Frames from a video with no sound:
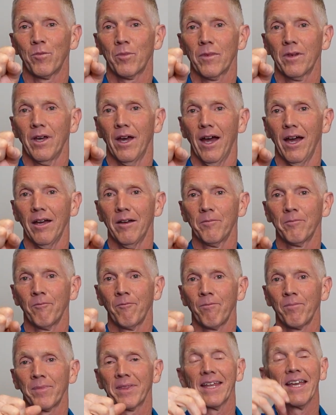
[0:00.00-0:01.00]
Okay?
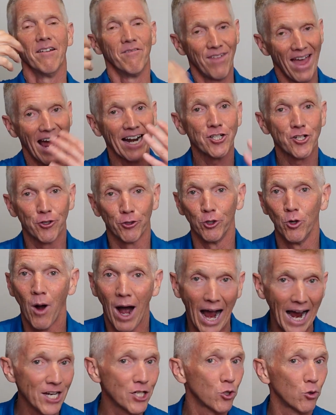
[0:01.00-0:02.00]
If that's true,
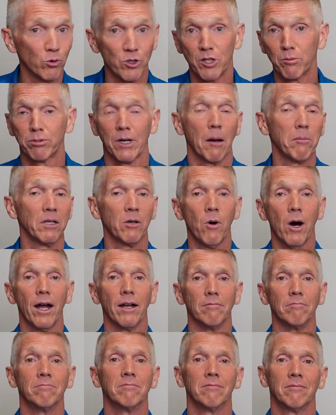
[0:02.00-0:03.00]
high school is probably
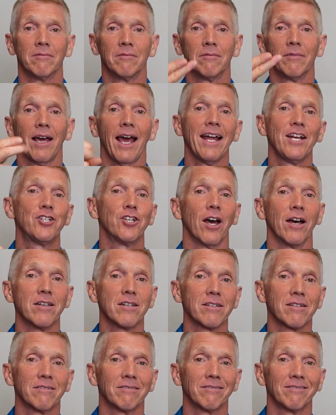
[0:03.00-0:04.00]
what?
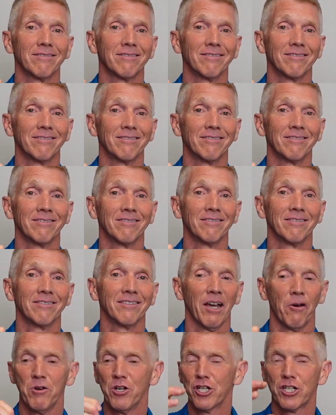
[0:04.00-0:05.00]
HS.
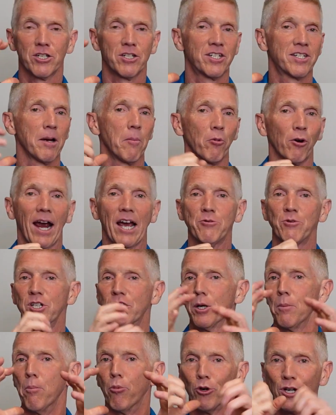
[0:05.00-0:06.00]
Okay, we just summarize,
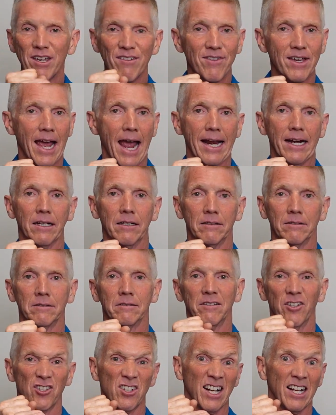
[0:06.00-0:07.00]
just abbreviate it.
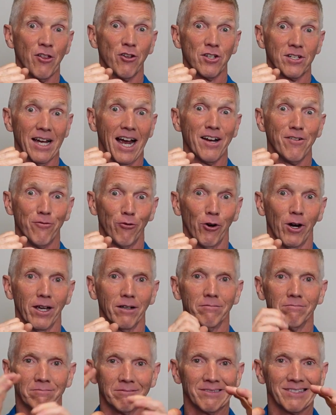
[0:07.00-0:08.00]
There's another sign for you.
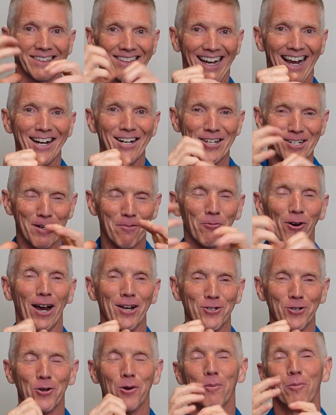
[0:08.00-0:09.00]
Okay, to
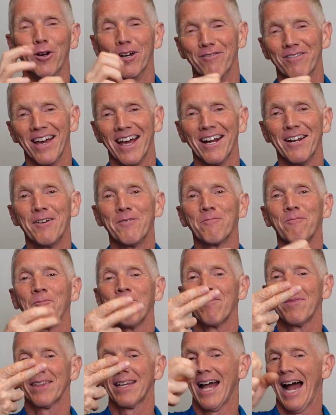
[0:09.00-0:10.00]
summarize or to abbreviate.
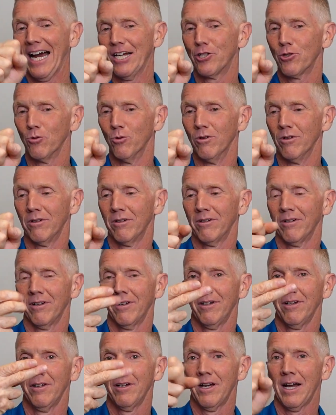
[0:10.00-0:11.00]
High school.
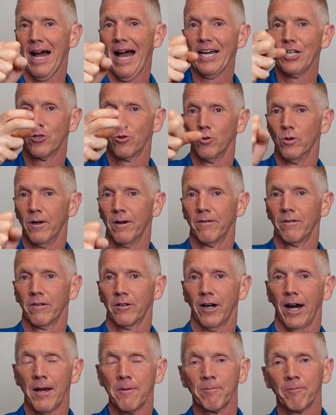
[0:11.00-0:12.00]
High school,
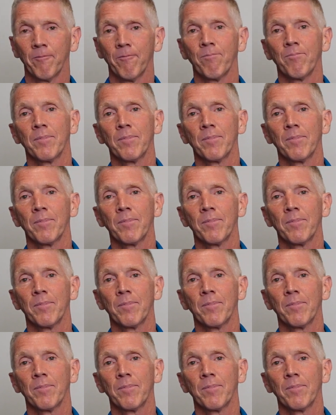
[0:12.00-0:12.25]
right?